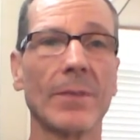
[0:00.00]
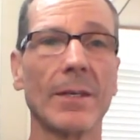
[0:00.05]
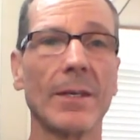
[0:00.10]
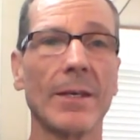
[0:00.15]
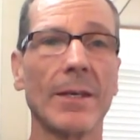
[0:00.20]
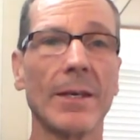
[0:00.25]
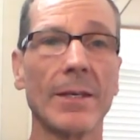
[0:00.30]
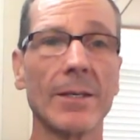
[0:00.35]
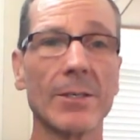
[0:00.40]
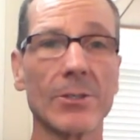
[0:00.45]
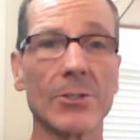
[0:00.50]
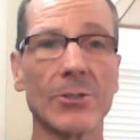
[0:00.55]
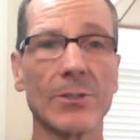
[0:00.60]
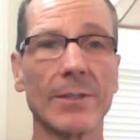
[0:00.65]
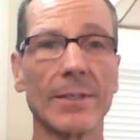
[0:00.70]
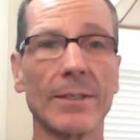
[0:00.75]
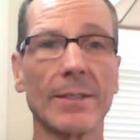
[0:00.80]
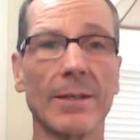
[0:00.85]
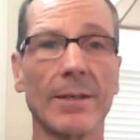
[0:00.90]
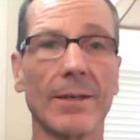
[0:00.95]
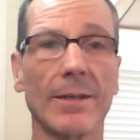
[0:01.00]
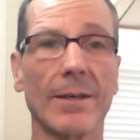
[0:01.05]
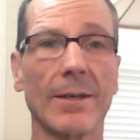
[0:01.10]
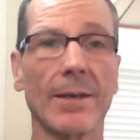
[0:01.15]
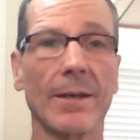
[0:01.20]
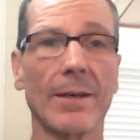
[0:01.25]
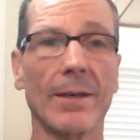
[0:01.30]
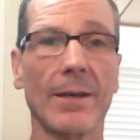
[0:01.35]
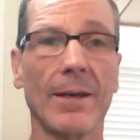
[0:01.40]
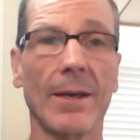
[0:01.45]
History,
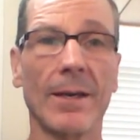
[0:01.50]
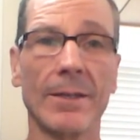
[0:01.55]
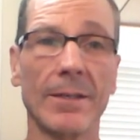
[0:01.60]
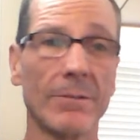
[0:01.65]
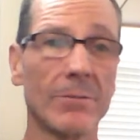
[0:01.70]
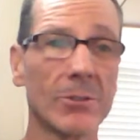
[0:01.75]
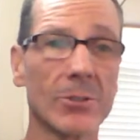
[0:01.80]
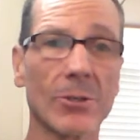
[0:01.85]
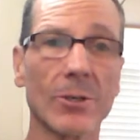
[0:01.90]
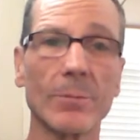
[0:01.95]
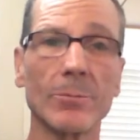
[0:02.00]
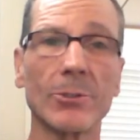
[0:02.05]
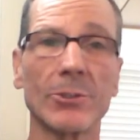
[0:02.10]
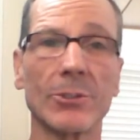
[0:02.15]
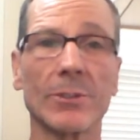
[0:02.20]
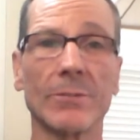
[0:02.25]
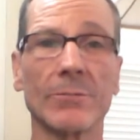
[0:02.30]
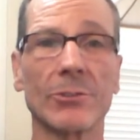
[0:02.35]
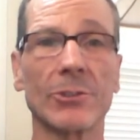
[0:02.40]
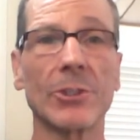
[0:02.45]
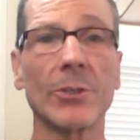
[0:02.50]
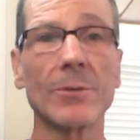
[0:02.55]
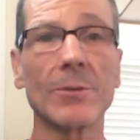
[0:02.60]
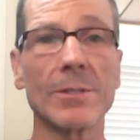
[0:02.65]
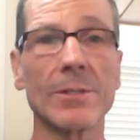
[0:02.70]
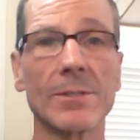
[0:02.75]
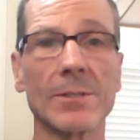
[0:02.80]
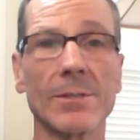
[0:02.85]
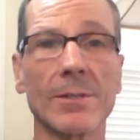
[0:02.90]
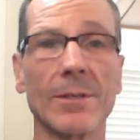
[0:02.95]
and even scriptures, have shown
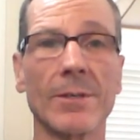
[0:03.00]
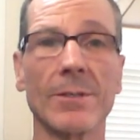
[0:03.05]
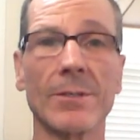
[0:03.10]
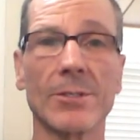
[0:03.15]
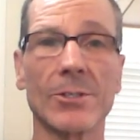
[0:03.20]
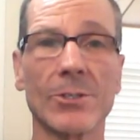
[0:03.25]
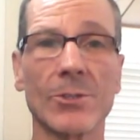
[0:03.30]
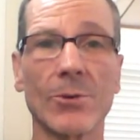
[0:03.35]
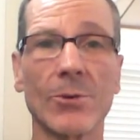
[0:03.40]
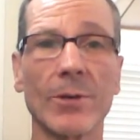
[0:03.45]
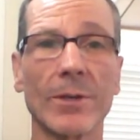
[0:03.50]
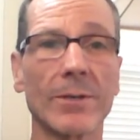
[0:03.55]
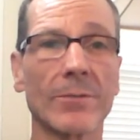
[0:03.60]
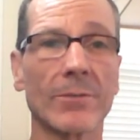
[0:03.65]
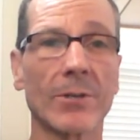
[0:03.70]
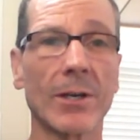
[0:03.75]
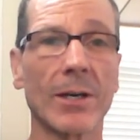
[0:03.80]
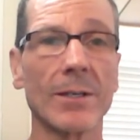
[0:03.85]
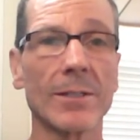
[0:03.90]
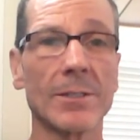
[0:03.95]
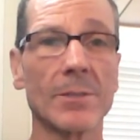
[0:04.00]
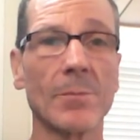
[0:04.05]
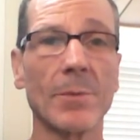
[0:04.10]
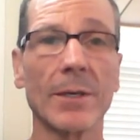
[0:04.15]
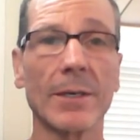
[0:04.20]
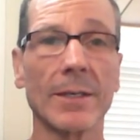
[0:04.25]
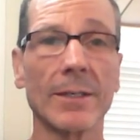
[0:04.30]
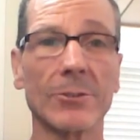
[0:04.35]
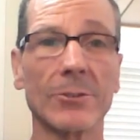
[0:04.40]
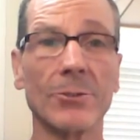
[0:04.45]
us in the story of God
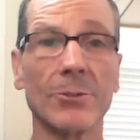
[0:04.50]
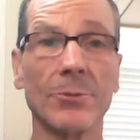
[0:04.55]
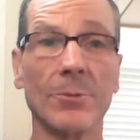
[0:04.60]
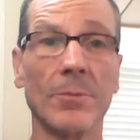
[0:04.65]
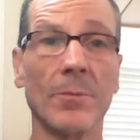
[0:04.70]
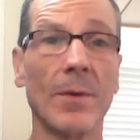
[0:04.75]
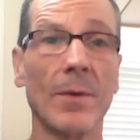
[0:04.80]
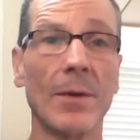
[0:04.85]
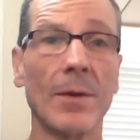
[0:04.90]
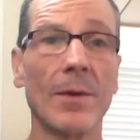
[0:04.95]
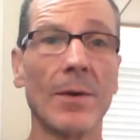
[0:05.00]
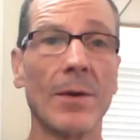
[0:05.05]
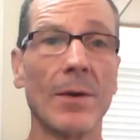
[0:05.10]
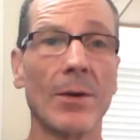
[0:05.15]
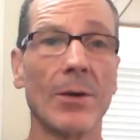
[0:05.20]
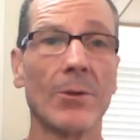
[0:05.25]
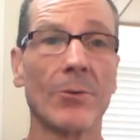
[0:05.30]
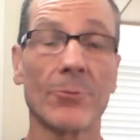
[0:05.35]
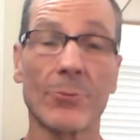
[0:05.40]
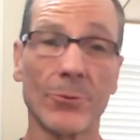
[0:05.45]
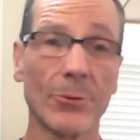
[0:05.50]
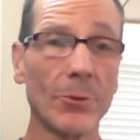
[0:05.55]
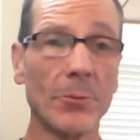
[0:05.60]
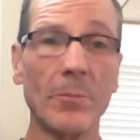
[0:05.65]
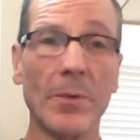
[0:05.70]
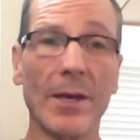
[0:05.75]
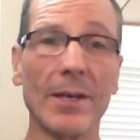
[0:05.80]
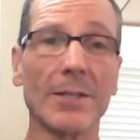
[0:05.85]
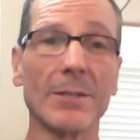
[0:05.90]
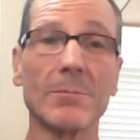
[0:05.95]
speaking through
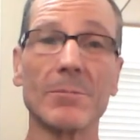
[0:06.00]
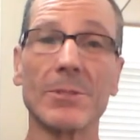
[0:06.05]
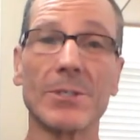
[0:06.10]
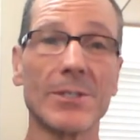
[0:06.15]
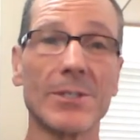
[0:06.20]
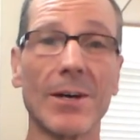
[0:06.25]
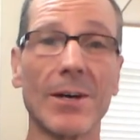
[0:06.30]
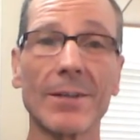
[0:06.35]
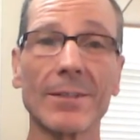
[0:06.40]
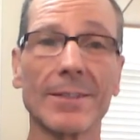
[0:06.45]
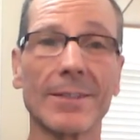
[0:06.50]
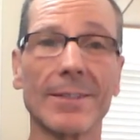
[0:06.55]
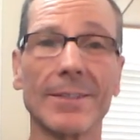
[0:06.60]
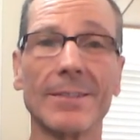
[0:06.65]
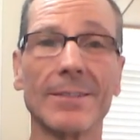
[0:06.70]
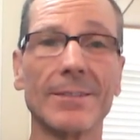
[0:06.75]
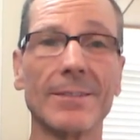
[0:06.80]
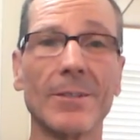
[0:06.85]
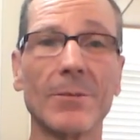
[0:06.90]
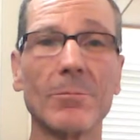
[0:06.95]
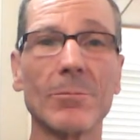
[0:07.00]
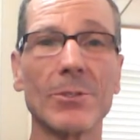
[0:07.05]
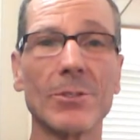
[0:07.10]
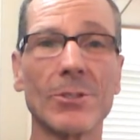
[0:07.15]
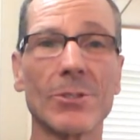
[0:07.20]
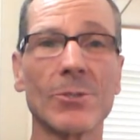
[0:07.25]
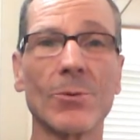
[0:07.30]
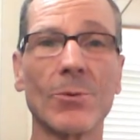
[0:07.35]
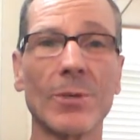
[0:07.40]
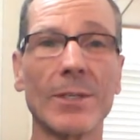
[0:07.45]
Balaam's donkey in Numbers
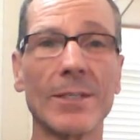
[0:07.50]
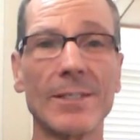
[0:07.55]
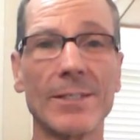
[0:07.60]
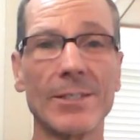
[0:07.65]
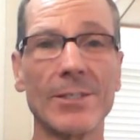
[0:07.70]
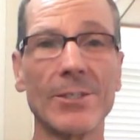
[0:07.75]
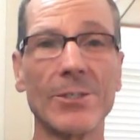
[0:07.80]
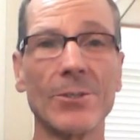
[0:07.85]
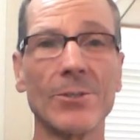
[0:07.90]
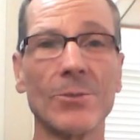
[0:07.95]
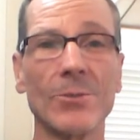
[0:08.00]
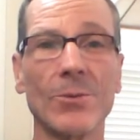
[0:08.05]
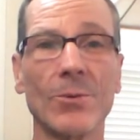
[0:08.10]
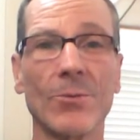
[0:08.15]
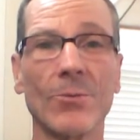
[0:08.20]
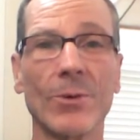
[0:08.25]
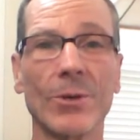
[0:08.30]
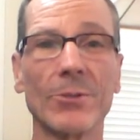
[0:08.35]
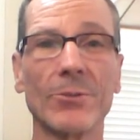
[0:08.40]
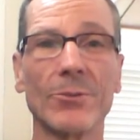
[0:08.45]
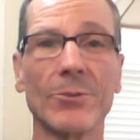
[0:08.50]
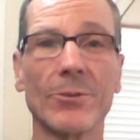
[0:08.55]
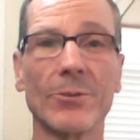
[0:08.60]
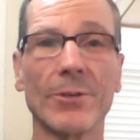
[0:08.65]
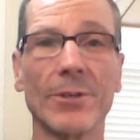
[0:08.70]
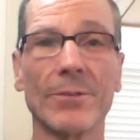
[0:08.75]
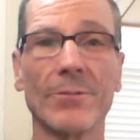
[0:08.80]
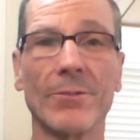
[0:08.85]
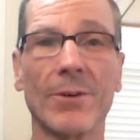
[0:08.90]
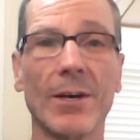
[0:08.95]
22, 1 through
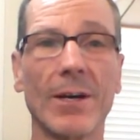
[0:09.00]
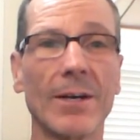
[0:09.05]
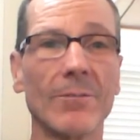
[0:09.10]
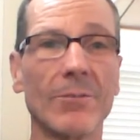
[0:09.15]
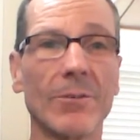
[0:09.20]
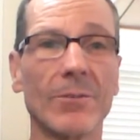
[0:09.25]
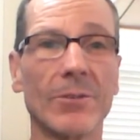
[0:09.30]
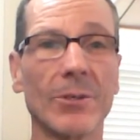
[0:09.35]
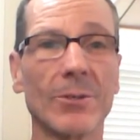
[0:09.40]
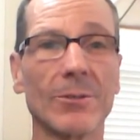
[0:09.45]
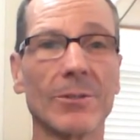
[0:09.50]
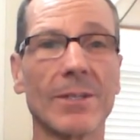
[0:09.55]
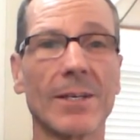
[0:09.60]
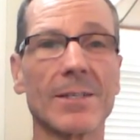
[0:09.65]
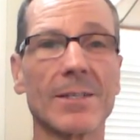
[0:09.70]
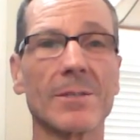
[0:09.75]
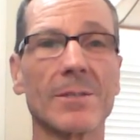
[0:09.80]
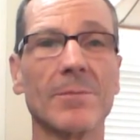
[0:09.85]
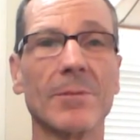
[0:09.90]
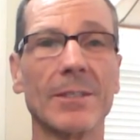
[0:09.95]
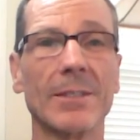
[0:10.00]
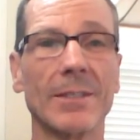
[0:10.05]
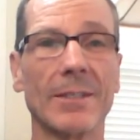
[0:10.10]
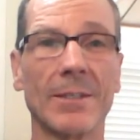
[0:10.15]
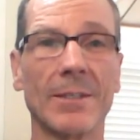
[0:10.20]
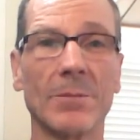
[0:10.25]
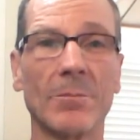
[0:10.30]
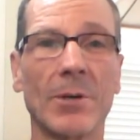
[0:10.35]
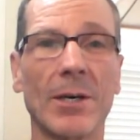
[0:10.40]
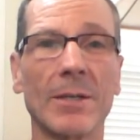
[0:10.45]
35 of the Old Testament in the
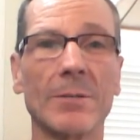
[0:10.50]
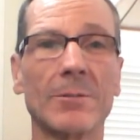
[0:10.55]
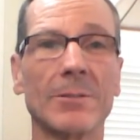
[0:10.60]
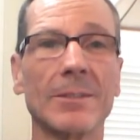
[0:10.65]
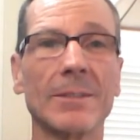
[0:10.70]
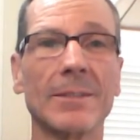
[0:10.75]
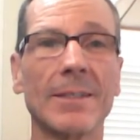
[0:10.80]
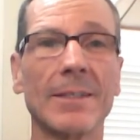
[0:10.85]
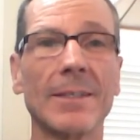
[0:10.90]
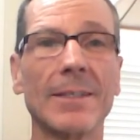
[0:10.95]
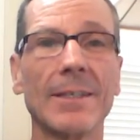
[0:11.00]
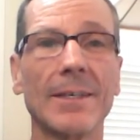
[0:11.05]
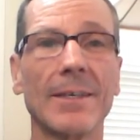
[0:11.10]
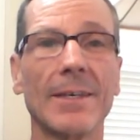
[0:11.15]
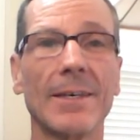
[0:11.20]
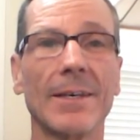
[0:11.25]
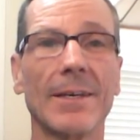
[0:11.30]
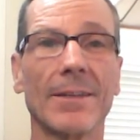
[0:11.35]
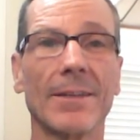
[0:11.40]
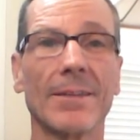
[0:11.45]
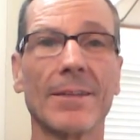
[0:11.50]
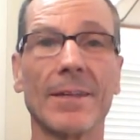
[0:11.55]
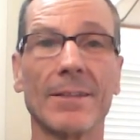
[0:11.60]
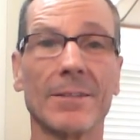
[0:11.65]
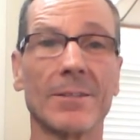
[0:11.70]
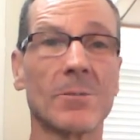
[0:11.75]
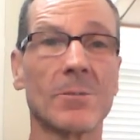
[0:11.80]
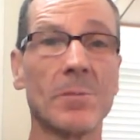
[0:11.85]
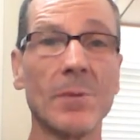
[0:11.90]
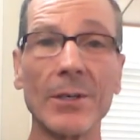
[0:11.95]
Bible, that the
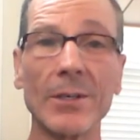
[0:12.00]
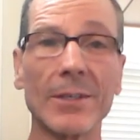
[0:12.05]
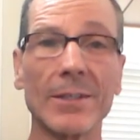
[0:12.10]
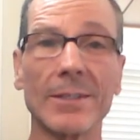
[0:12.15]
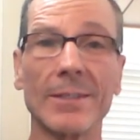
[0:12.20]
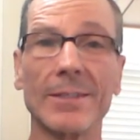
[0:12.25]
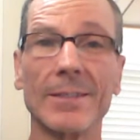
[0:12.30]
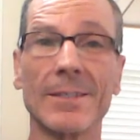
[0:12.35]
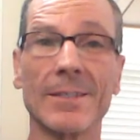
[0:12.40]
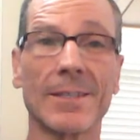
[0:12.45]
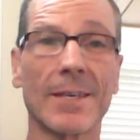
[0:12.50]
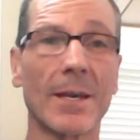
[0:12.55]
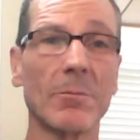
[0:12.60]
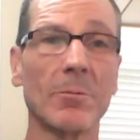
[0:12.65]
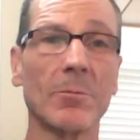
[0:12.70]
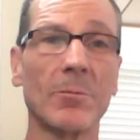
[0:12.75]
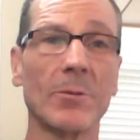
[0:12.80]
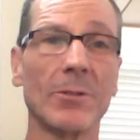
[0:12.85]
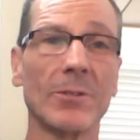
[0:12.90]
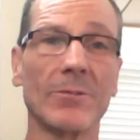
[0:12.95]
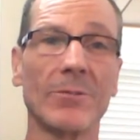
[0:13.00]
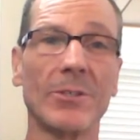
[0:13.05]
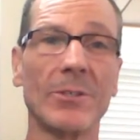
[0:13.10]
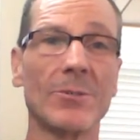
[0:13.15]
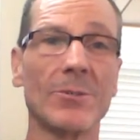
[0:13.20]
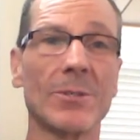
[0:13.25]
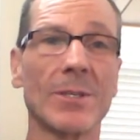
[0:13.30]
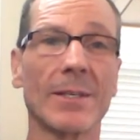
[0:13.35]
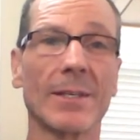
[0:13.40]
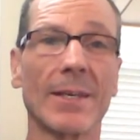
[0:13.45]
Spirit is capable of
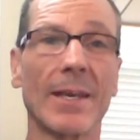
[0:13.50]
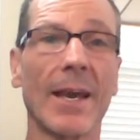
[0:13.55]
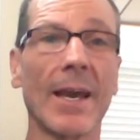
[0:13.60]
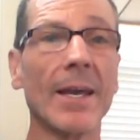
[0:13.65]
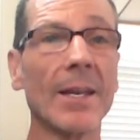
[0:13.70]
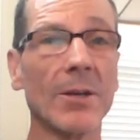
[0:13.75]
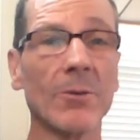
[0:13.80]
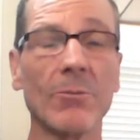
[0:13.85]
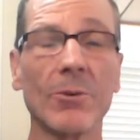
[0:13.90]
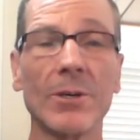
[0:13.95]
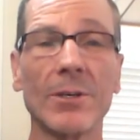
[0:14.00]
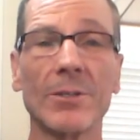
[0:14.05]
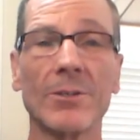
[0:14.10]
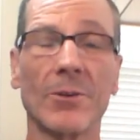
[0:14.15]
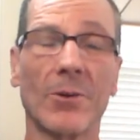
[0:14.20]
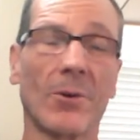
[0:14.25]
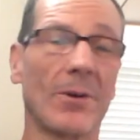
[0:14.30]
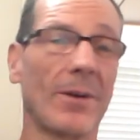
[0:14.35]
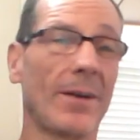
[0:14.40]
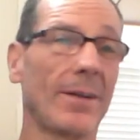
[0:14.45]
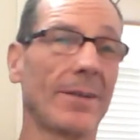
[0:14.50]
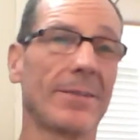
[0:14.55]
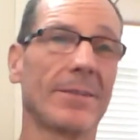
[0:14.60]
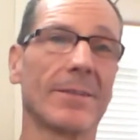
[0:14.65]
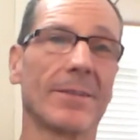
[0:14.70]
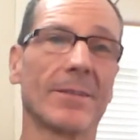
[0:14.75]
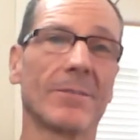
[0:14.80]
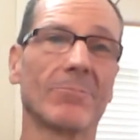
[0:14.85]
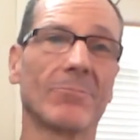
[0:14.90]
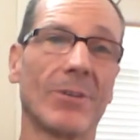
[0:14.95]
using anyone or anything,
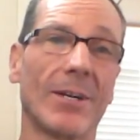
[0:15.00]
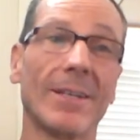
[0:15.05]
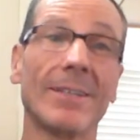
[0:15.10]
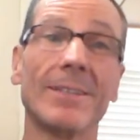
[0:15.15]
right?